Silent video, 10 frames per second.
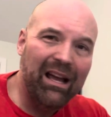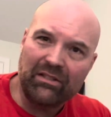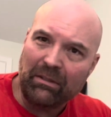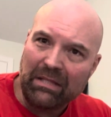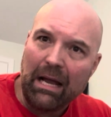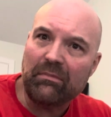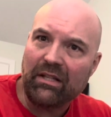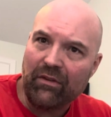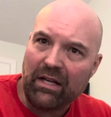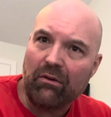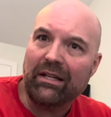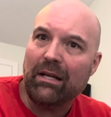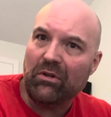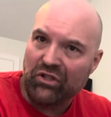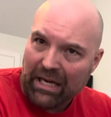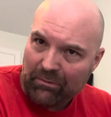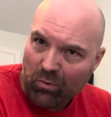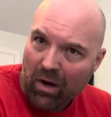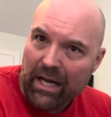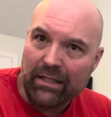sometimes every now and again with James
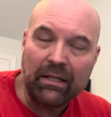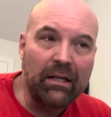White.